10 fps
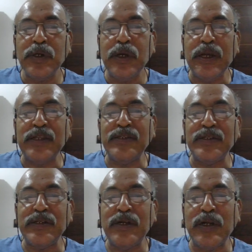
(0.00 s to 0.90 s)
It is
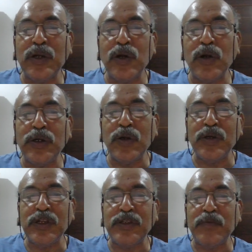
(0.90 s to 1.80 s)
drawled out.
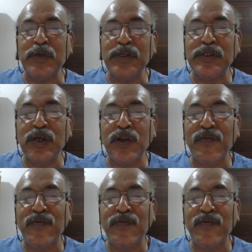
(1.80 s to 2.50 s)
It's a mixture of